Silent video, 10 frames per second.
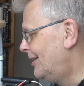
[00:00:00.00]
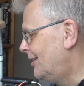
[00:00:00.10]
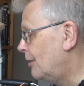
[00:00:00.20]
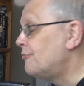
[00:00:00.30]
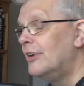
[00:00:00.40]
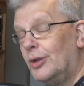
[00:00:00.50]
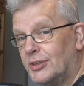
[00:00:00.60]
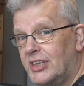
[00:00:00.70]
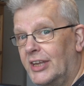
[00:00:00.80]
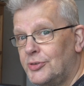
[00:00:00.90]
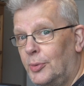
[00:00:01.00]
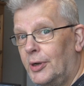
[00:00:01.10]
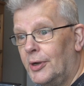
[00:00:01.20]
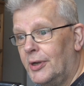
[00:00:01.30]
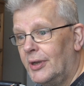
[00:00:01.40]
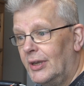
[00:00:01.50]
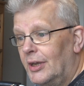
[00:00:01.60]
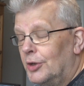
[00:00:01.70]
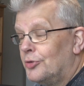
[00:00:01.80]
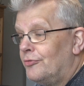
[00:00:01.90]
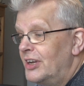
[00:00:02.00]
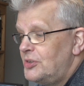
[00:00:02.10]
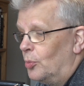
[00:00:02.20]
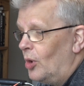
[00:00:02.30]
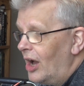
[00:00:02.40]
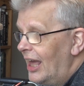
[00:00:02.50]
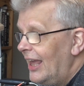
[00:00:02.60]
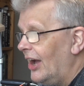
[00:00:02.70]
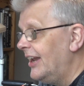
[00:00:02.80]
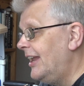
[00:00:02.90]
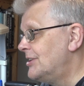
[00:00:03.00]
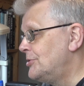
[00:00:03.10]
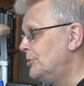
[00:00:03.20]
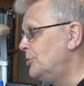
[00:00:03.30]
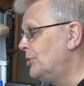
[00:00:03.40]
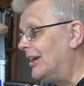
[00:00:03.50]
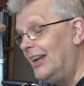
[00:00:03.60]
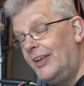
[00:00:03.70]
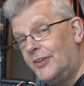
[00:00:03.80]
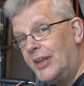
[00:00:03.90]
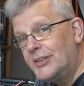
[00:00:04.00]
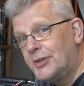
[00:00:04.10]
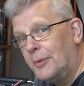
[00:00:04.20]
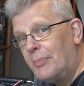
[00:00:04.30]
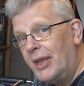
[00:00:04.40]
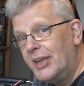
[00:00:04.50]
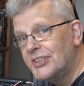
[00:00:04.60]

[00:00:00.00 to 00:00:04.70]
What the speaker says: I've really got to get to work. The reason why I need to clear the desk and make it